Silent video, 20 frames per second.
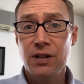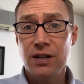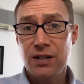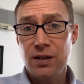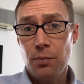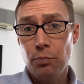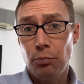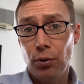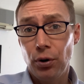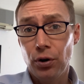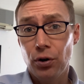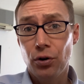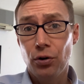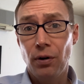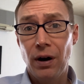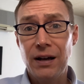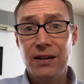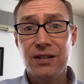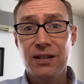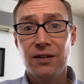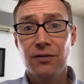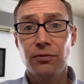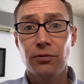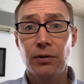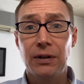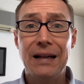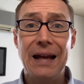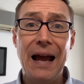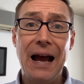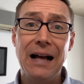as a progressive
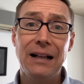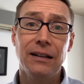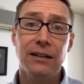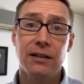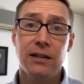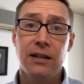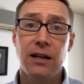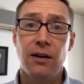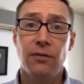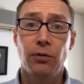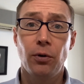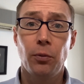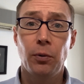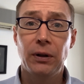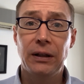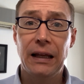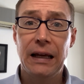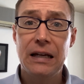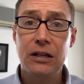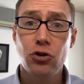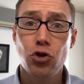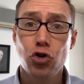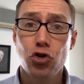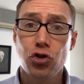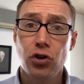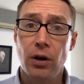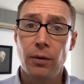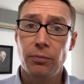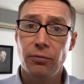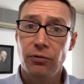reality of a
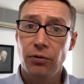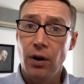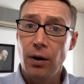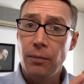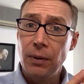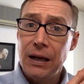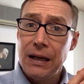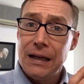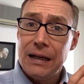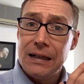relationship, from